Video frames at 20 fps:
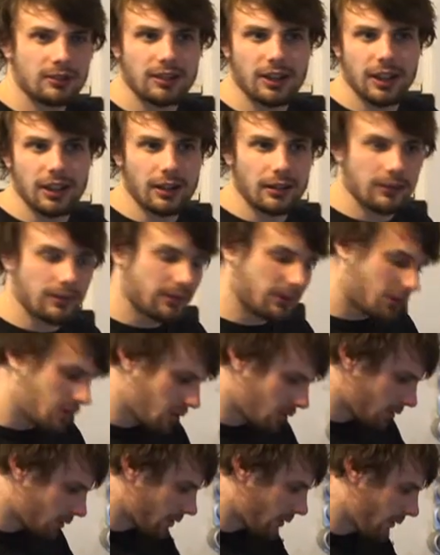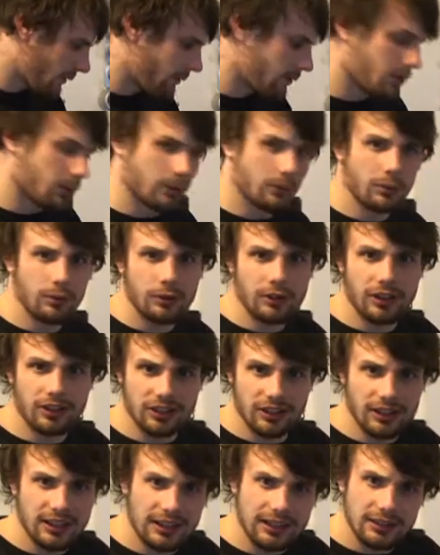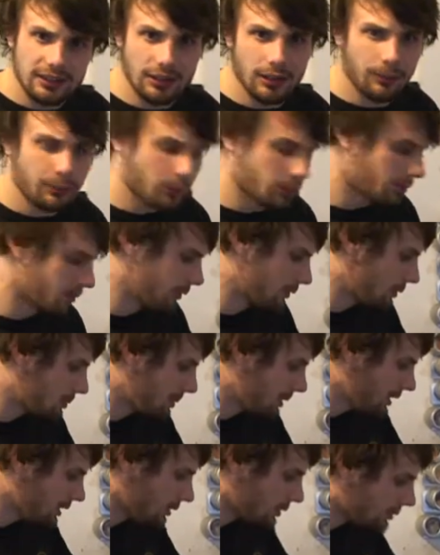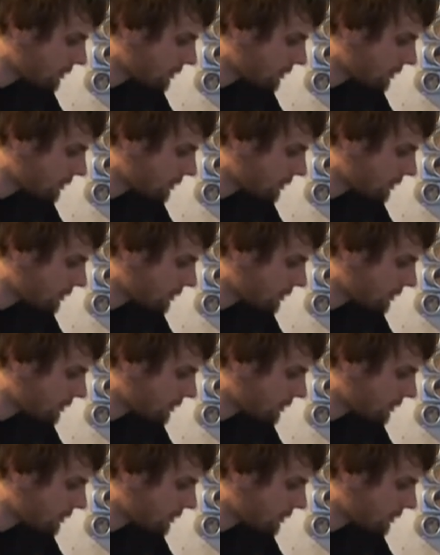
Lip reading: kind of cook the food because it heats up from the speed.